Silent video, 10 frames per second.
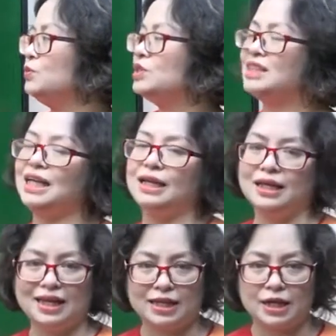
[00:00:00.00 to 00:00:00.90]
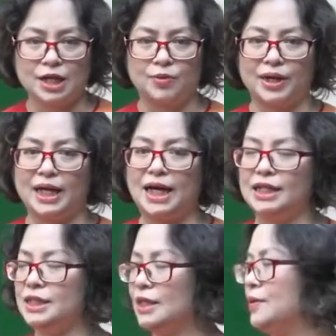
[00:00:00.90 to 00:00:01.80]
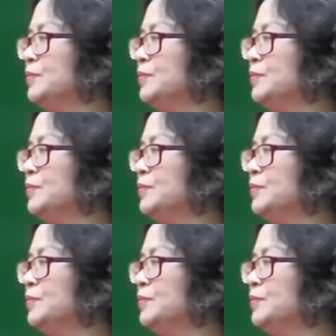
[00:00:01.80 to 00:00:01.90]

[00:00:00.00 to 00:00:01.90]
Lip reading: C is the correct answer.